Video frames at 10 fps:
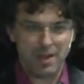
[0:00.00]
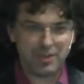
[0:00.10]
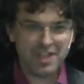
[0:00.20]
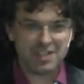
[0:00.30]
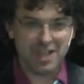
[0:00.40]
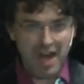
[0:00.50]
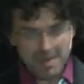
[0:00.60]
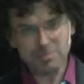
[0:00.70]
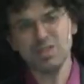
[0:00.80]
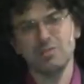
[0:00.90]
And what that's
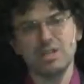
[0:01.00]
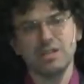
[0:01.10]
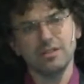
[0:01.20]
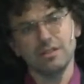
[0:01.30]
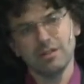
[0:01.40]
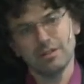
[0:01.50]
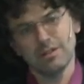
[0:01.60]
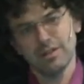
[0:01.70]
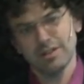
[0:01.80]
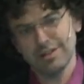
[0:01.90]
come to mean
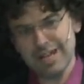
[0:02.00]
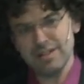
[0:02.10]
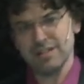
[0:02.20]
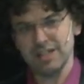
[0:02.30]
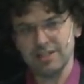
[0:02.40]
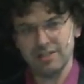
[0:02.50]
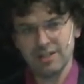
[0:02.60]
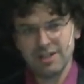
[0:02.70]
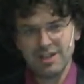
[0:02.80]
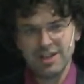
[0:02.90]
lately
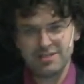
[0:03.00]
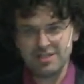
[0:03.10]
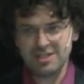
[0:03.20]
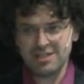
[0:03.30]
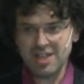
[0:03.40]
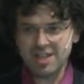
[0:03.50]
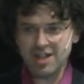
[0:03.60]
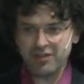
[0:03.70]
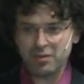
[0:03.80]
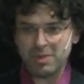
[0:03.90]
is that they take
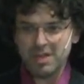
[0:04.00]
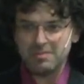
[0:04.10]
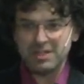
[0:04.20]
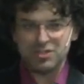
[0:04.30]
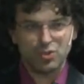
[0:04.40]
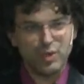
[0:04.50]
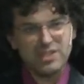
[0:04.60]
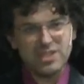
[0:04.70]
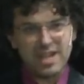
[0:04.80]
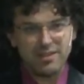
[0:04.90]
care of your money by
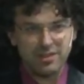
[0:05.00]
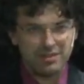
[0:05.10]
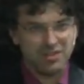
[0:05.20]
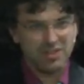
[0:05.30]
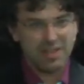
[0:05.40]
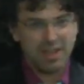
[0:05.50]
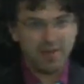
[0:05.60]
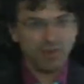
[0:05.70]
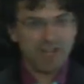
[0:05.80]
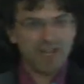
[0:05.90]
squeezing out
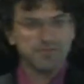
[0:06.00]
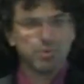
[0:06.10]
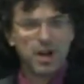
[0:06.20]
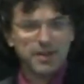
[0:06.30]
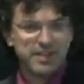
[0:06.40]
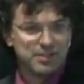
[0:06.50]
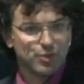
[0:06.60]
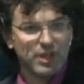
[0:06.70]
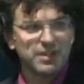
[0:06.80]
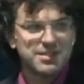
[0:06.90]
every kind of profit as
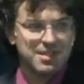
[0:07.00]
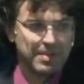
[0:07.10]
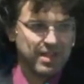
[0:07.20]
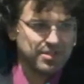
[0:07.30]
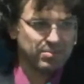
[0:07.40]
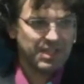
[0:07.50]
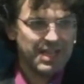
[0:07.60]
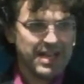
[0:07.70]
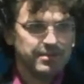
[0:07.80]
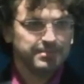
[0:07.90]
quickly as they possibly
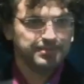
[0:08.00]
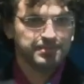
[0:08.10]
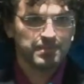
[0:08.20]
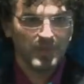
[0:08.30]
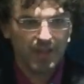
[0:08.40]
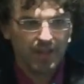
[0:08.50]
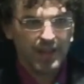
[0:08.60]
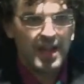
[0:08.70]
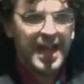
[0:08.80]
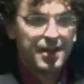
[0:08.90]
can.
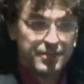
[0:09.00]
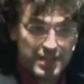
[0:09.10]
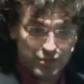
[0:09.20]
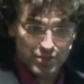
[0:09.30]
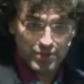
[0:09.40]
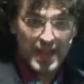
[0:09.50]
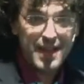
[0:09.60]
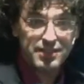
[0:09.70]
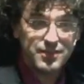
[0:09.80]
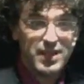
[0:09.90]
How do they do
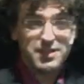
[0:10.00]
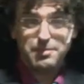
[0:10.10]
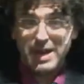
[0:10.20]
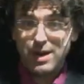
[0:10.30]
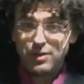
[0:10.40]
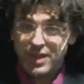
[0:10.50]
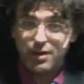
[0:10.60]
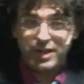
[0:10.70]
that? They've got the power. They